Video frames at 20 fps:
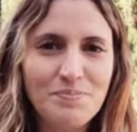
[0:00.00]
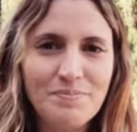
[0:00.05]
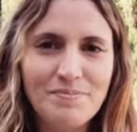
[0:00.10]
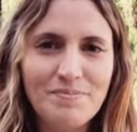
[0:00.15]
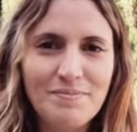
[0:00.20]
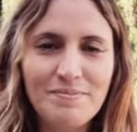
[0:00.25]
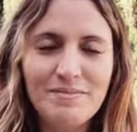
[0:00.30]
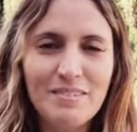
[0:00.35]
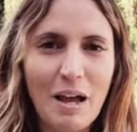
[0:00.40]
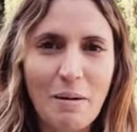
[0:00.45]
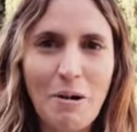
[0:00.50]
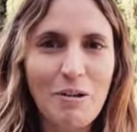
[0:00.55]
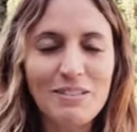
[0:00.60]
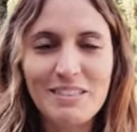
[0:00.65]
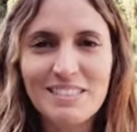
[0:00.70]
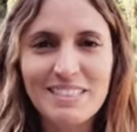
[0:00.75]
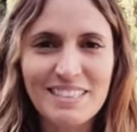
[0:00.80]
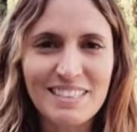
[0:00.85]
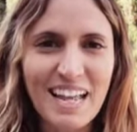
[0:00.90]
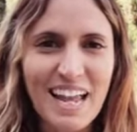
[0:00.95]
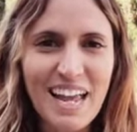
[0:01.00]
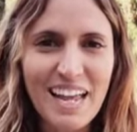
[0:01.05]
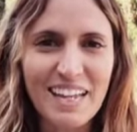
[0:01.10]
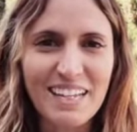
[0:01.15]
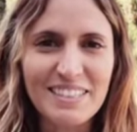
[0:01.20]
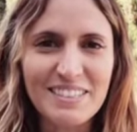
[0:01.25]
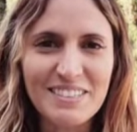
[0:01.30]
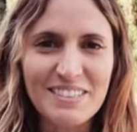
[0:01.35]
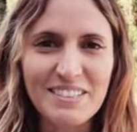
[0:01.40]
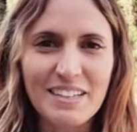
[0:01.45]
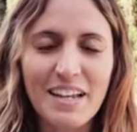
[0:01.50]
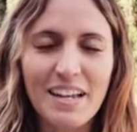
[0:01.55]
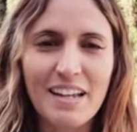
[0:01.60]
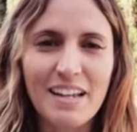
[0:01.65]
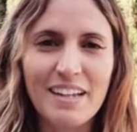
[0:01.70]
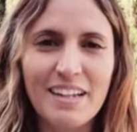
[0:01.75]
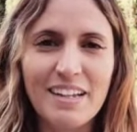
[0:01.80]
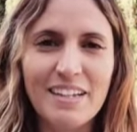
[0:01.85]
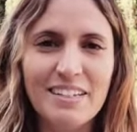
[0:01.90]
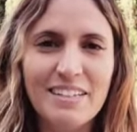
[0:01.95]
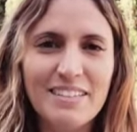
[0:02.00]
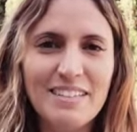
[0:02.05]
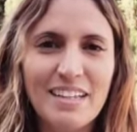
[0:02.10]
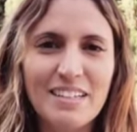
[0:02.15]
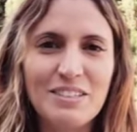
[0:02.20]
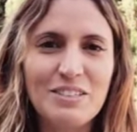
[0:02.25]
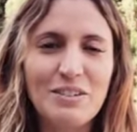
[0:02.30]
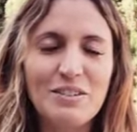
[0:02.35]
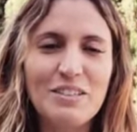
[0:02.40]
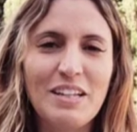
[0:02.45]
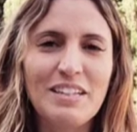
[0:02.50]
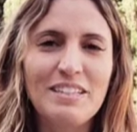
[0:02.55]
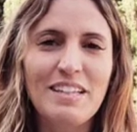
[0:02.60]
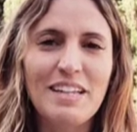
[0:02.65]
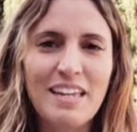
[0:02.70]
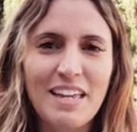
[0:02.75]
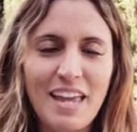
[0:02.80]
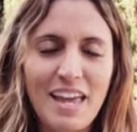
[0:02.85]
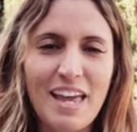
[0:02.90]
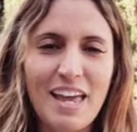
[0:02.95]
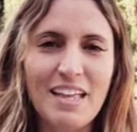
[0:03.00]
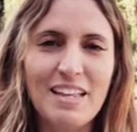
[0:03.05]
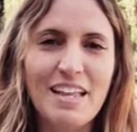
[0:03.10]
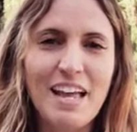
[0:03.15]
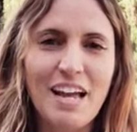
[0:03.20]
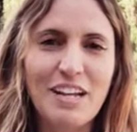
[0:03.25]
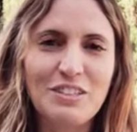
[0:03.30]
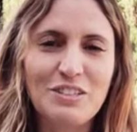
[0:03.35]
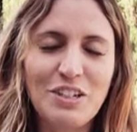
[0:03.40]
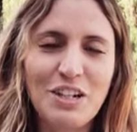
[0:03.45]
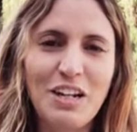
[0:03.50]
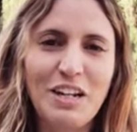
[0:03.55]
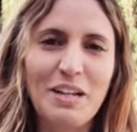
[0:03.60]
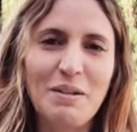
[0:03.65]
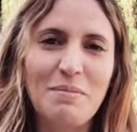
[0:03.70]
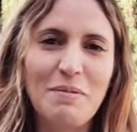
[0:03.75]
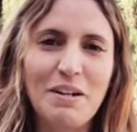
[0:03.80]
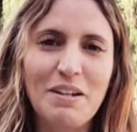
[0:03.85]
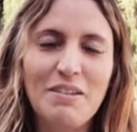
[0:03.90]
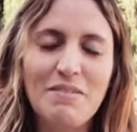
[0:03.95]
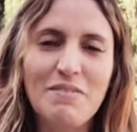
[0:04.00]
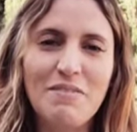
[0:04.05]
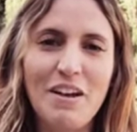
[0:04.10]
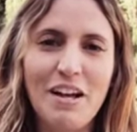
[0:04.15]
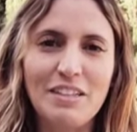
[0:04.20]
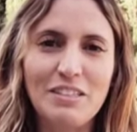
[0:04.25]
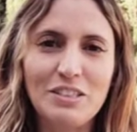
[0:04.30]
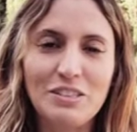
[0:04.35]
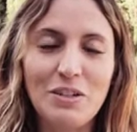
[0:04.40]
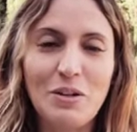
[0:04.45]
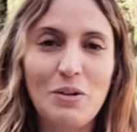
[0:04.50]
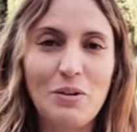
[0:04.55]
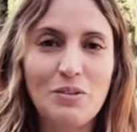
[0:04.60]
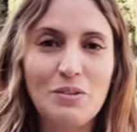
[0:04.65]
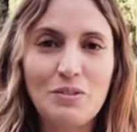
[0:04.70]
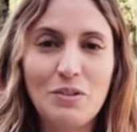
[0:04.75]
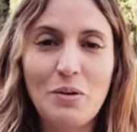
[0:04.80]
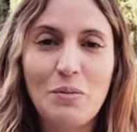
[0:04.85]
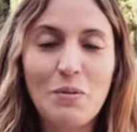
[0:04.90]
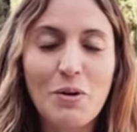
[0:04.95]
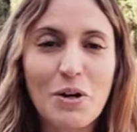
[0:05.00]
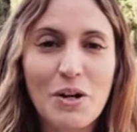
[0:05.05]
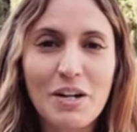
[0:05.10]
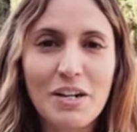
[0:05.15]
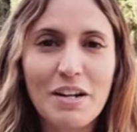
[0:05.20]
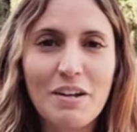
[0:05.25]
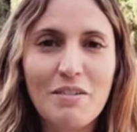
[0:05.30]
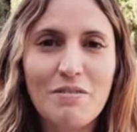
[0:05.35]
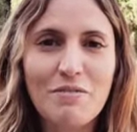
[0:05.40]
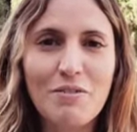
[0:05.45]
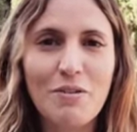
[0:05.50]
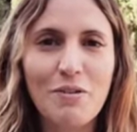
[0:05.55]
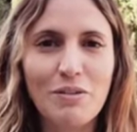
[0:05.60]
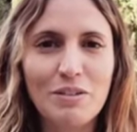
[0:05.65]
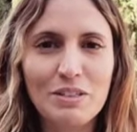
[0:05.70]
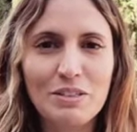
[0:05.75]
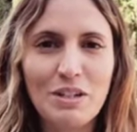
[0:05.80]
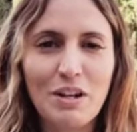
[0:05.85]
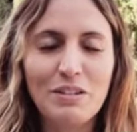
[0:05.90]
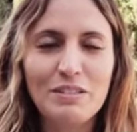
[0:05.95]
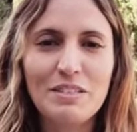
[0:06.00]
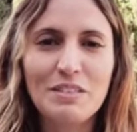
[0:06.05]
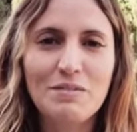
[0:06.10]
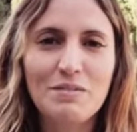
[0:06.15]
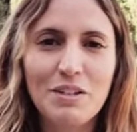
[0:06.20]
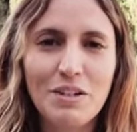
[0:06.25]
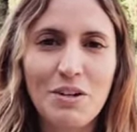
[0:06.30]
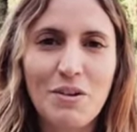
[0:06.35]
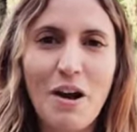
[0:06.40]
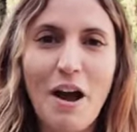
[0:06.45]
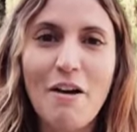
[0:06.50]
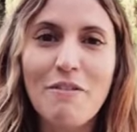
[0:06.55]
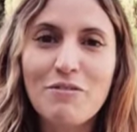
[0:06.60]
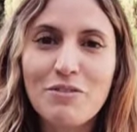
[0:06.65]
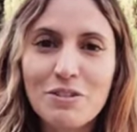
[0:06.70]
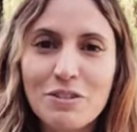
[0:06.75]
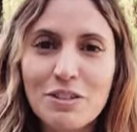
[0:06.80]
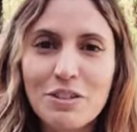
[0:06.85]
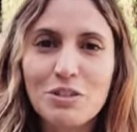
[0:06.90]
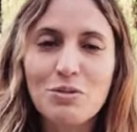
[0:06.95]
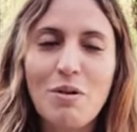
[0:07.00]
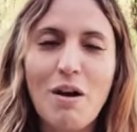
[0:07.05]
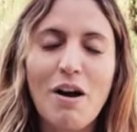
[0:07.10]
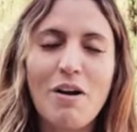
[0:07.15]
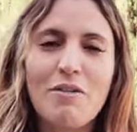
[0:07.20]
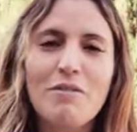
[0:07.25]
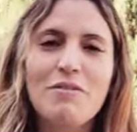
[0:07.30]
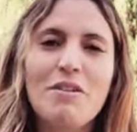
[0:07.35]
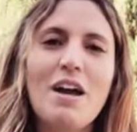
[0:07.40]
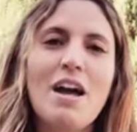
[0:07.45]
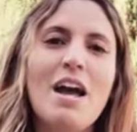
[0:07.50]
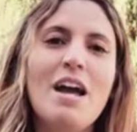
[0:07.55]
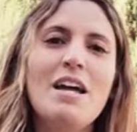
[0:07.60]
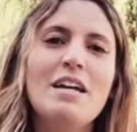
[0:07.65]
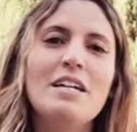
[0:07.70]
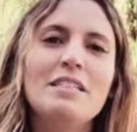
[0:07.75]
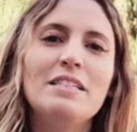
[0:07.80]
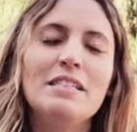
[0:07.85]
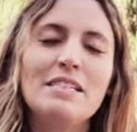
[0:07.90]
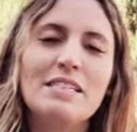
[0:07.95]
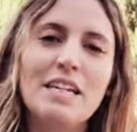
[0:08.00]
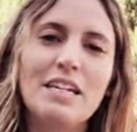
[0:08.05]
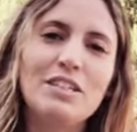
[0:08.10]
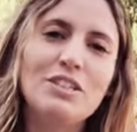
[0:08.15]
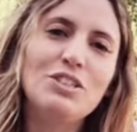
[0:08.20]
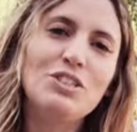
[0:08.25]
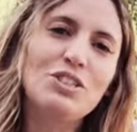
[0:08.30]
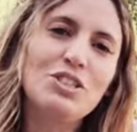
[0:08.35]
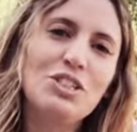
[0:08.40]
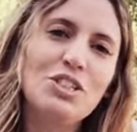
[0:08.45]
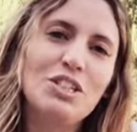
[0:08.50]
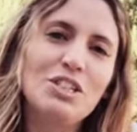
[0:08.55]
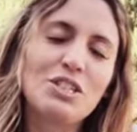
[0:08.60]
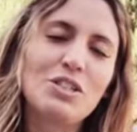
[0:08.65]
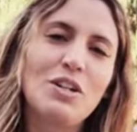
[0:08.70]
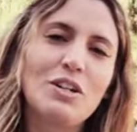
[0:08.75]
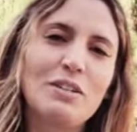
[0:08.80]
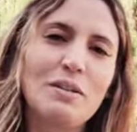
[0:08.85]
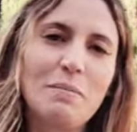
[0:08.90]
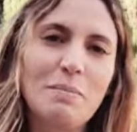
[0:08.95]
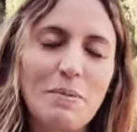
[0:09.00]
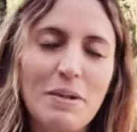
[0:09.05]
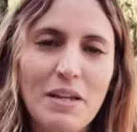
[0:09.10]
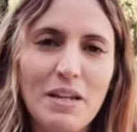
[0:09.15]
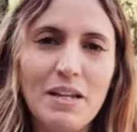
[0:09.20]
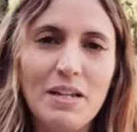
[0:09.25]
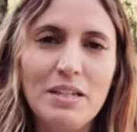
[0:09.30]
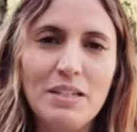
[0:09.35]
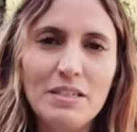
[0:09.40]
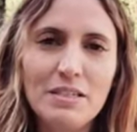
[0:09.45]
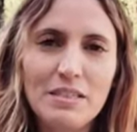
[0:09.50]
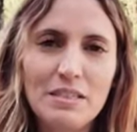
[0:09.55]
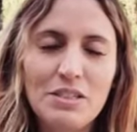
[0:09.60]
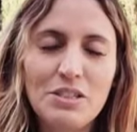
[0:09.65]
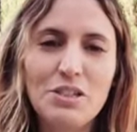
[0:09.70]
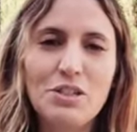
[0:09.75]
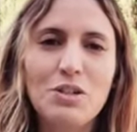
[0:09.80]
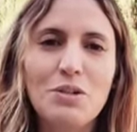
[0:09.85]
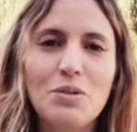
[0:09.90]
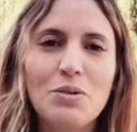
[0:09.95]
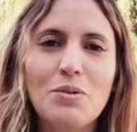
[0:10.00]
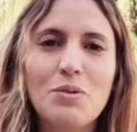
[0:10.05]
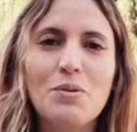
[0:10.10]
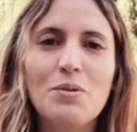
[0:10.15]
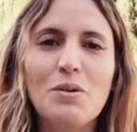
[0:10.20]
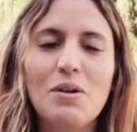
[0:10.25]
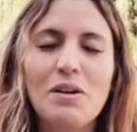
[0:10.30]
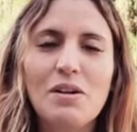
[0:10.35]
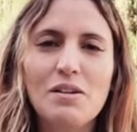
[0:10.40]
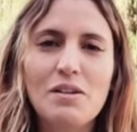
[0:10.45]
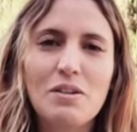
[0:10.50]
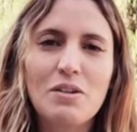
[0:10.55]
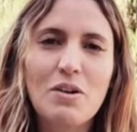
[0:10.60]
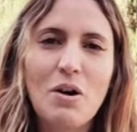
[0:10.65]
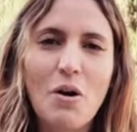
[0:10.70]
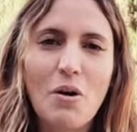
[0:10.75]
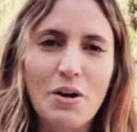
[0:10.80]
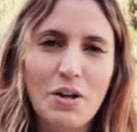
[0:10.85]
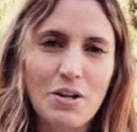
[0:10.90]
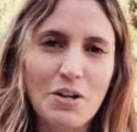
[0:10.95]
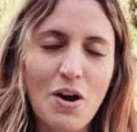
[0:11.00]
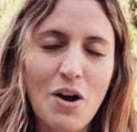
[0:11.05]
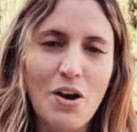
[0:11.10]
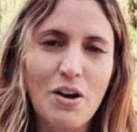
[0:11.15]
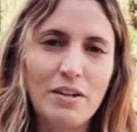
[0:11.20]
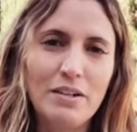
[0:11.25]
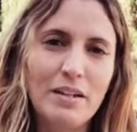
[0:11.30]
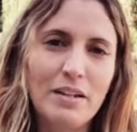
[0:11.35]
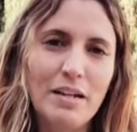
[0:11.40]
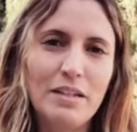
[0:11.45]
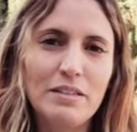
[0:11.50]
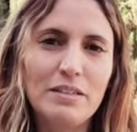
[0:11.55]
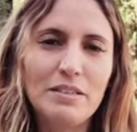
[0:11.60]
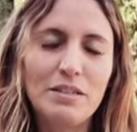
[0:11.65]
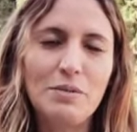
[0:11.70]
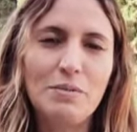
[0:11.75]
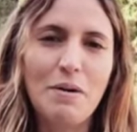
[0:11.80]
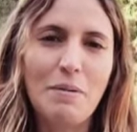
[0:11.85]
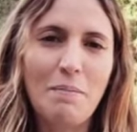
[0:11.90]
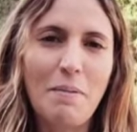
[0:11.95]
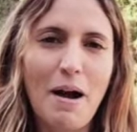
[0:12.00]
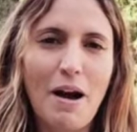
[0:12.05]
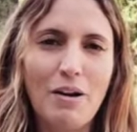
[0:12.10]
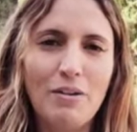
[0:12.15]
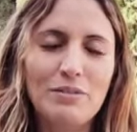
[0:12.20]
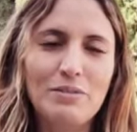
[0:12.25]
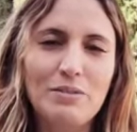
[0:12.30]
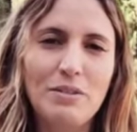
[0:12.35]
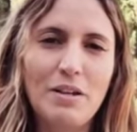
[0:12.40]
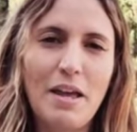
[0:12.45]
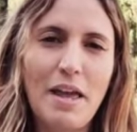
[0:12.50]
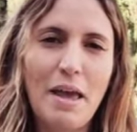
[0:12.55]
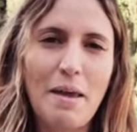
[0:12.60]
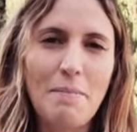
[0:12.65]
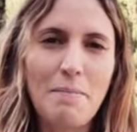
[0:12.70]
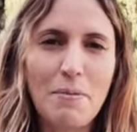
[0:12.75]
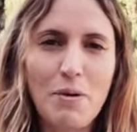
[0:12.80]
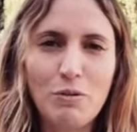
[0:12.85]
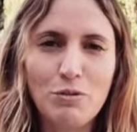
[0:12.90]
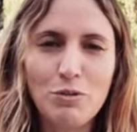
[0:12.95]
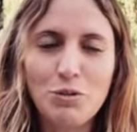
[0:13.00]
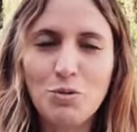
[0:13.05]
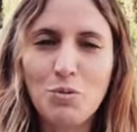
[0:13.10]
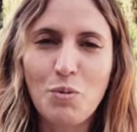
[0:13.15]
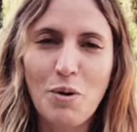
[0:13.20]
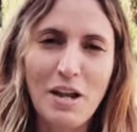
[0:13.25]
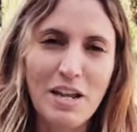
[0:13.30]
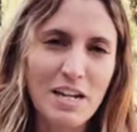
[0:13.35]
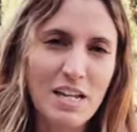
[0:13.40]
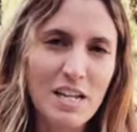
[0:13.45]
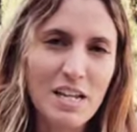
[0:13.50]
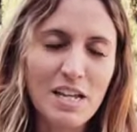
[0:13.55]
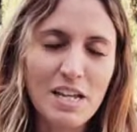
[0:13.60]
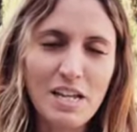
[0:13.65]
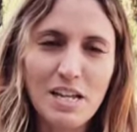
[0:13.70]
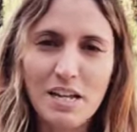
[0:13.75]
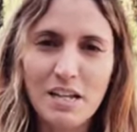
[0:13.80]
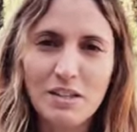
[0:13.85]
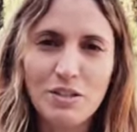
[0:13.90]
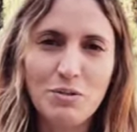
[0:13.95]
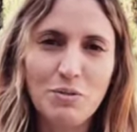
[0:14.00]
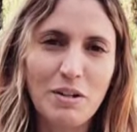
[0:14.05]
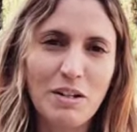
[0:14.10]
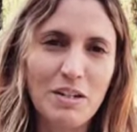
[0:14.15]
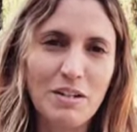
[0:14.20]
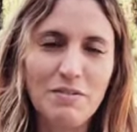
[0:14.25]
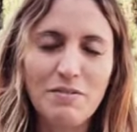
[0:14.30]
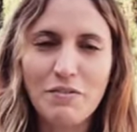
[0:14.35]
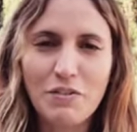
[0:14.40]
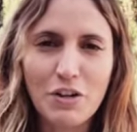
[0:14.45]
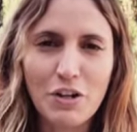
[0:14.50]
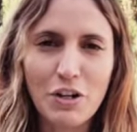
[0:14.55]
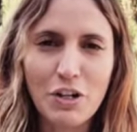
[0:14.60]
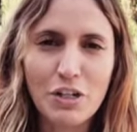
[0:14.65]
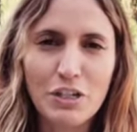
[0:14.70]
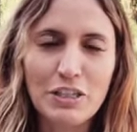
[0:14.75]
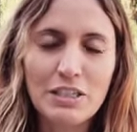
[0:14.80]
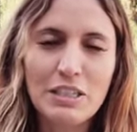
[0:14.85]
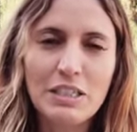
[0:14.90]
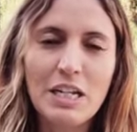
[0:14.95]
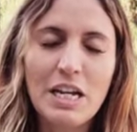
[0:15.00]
about this day today, so that they can actually manifest. Don't worry if you only saw this video after the 12. This energy is gonna be still going on until about April 21st,